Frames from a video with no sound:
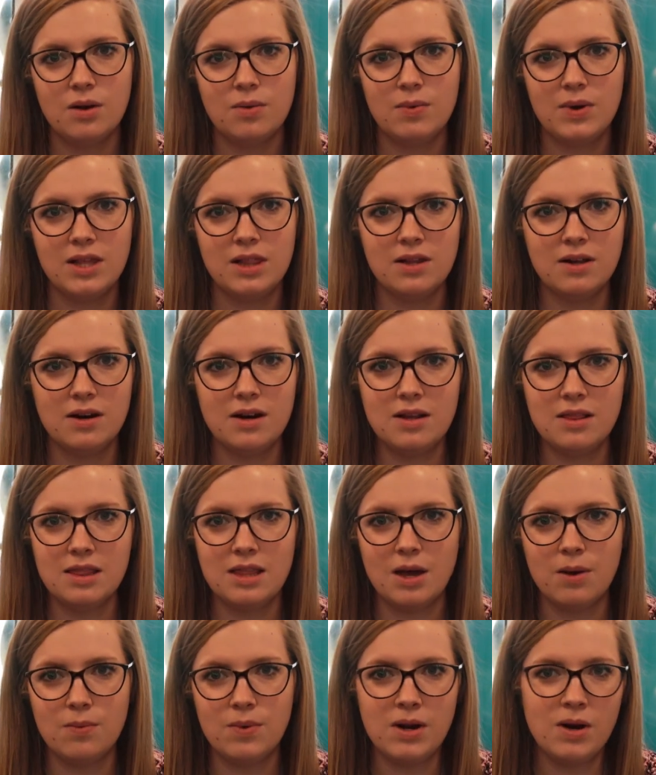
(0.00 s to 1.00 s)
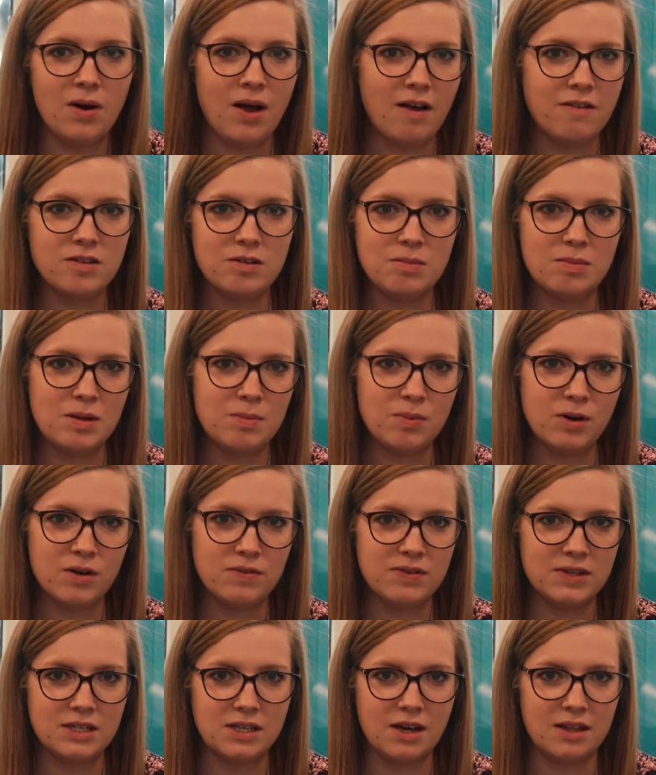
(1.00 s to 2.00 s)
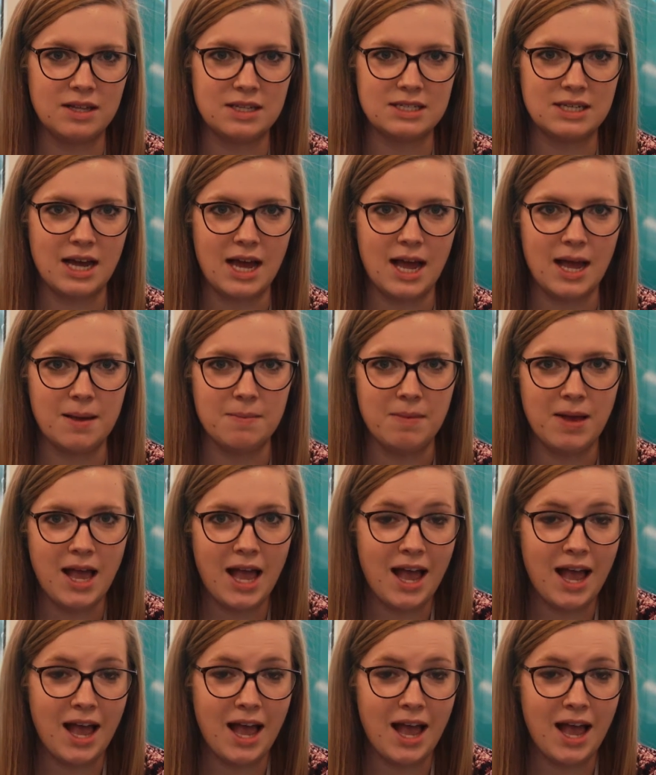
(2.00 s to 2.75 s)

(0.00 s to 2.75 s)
We learn that we don't have to be perfect all the time.